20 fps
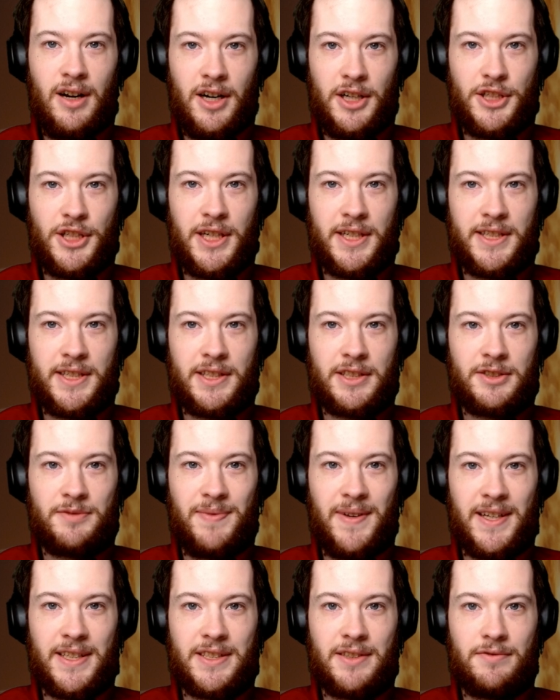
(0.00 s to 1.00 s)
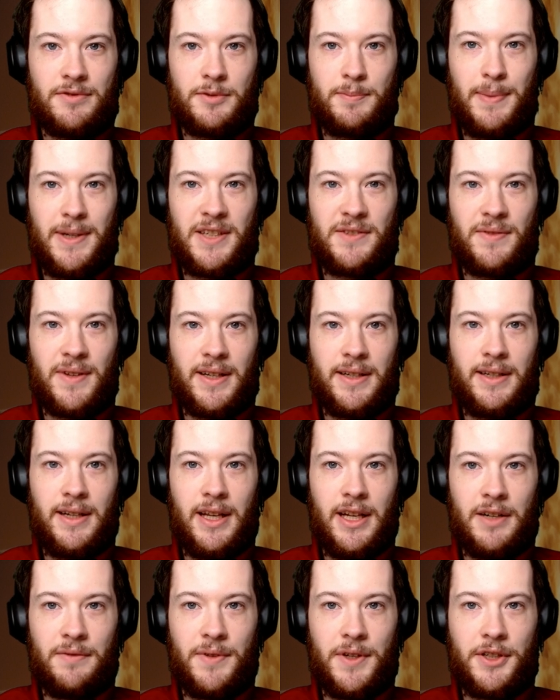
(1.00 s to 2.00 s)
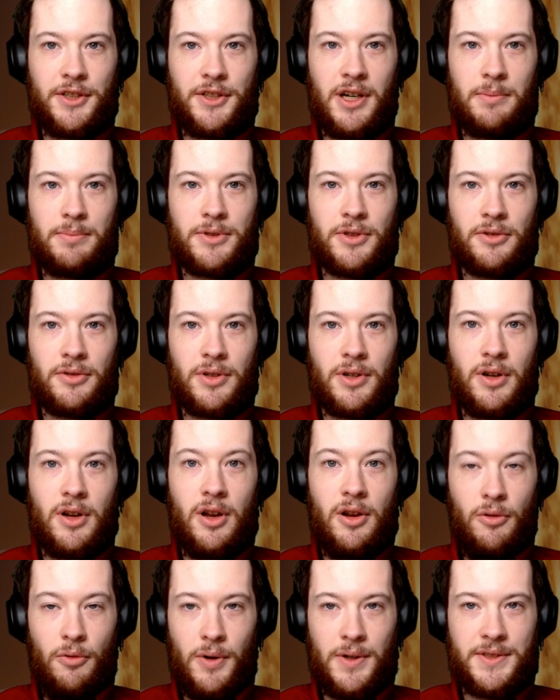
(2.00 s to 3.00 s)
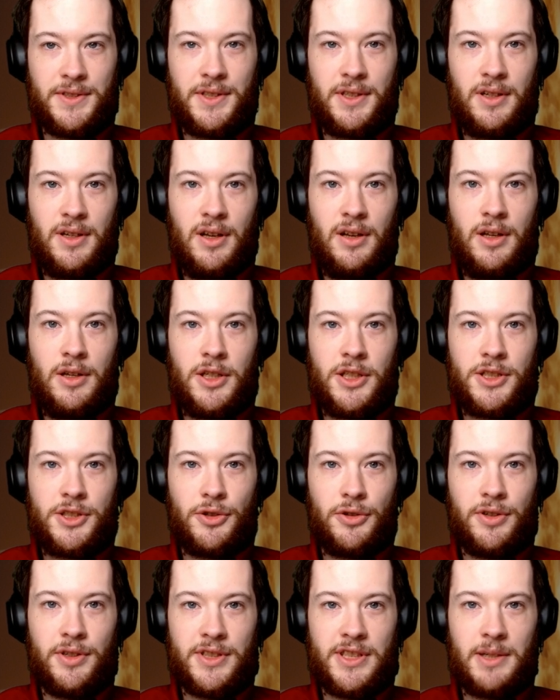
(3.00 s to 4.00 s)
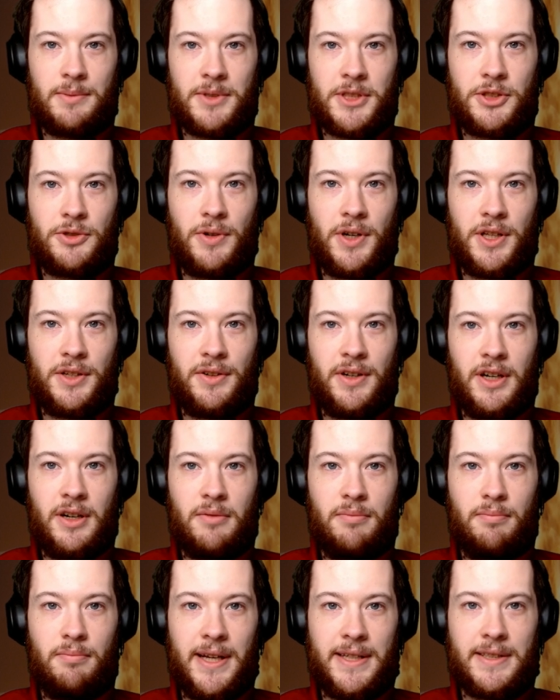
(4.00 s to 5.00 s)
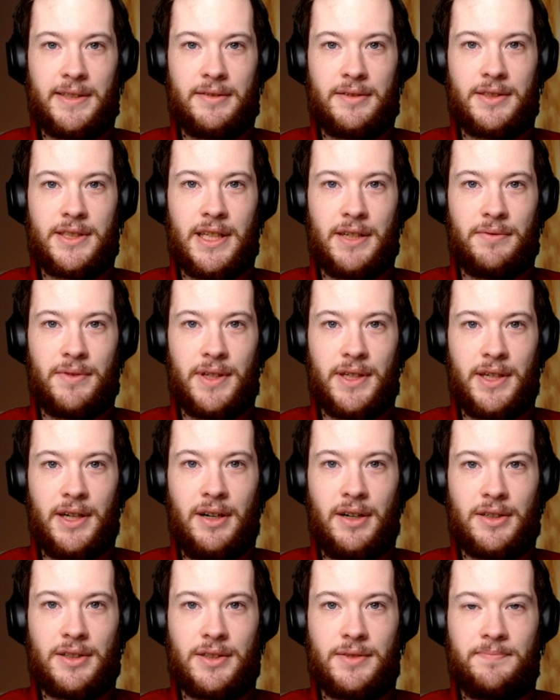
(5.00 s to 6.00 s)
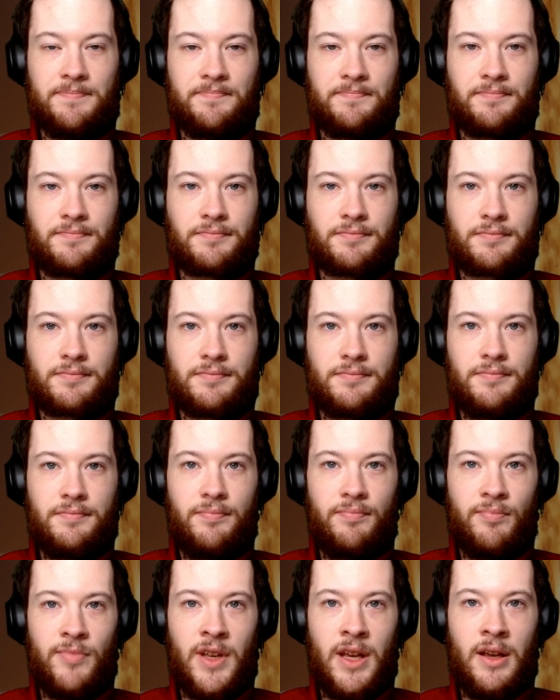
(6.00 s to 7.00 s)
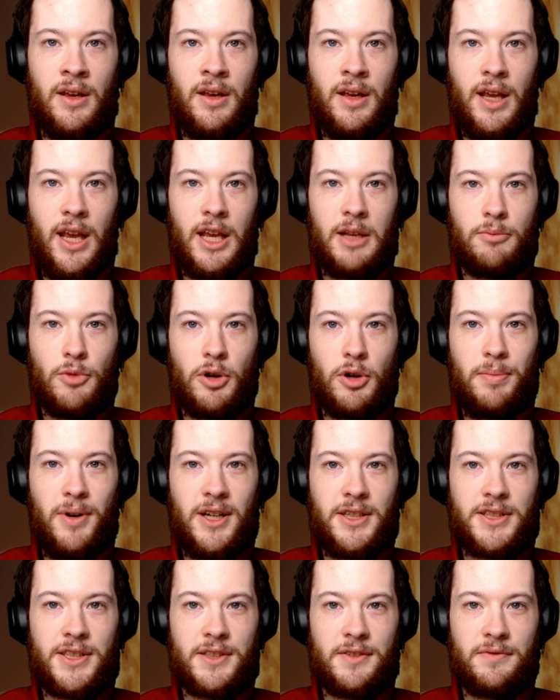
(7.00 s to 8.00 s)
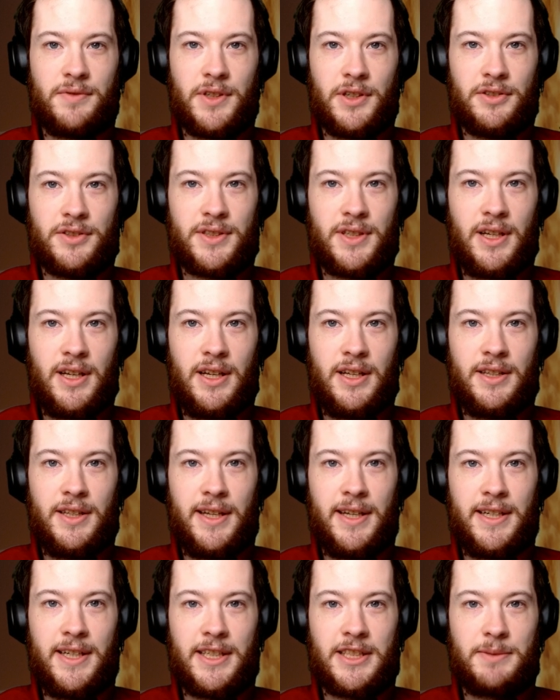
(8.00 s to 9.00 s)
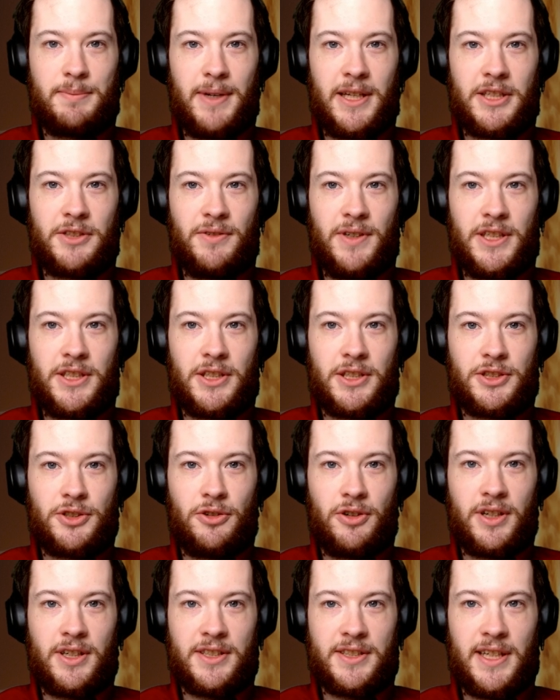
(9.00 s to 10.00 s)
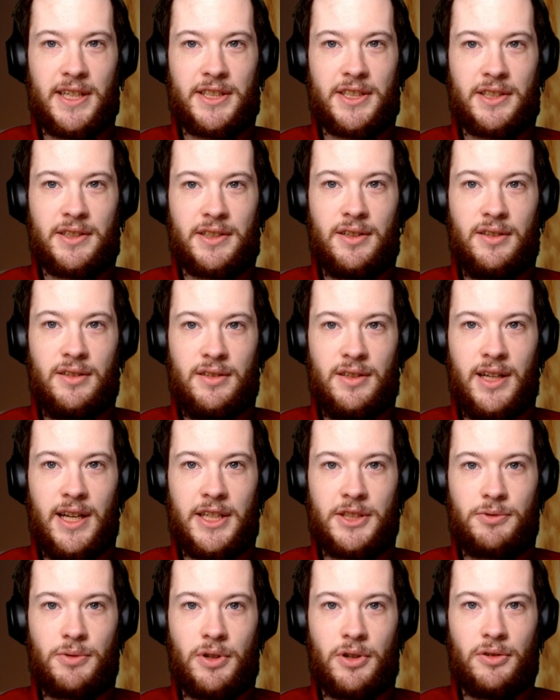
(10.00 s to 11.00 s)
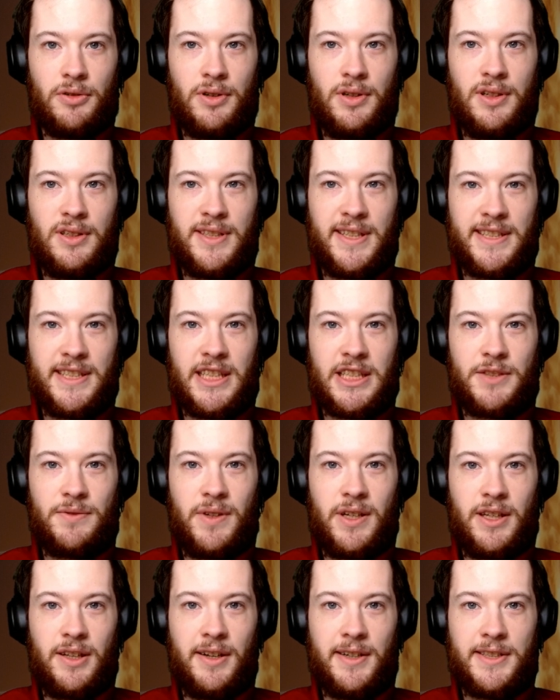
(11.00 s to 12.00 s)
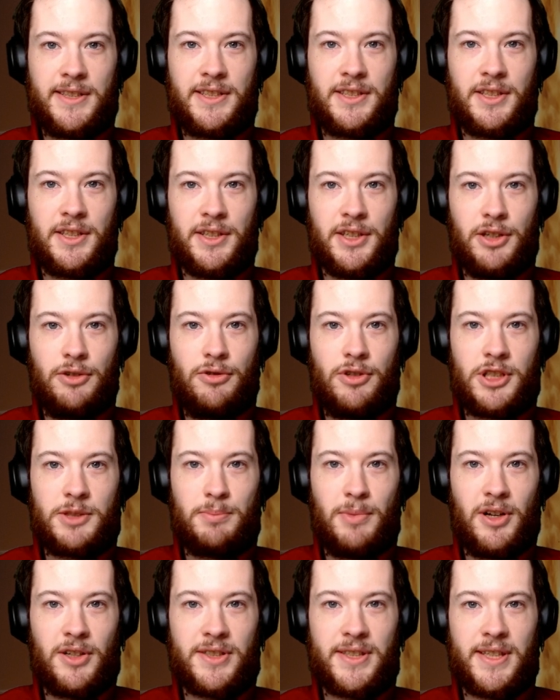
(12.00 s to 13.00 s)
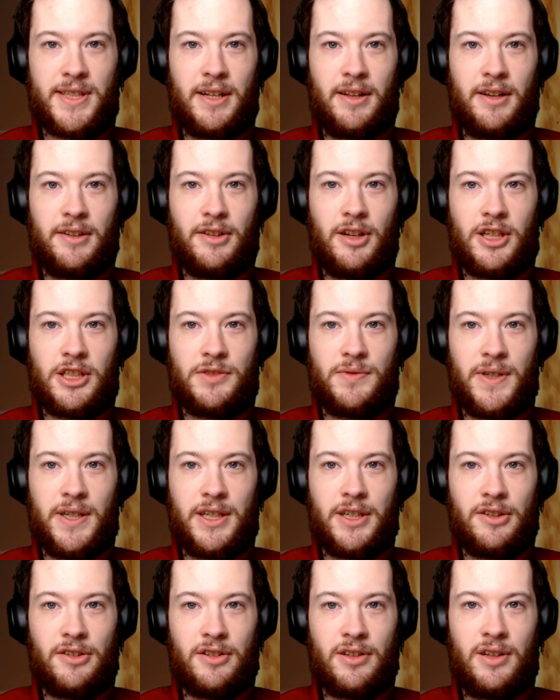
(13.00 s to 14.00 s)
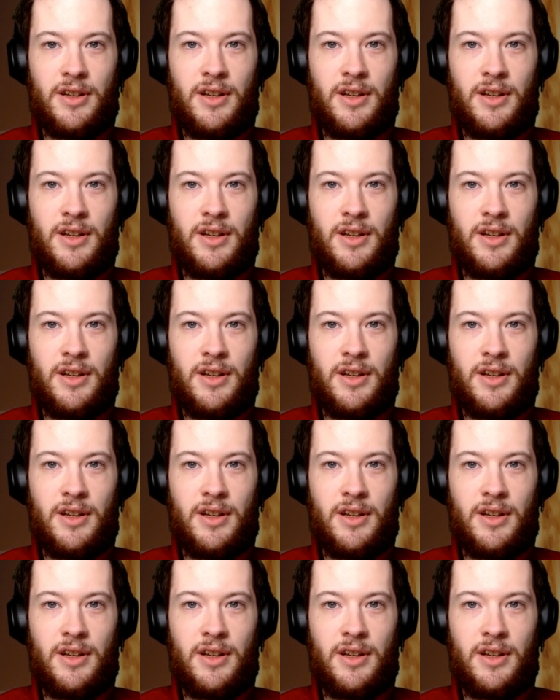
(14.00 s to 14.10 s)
or changing the space of spaceflight in a future episode, once Soyuz MS 23 makes it safely to Earth. In more positive news, the Indian Space Research Organization, ISRO, successfully launched their new small satellite launch vehicle.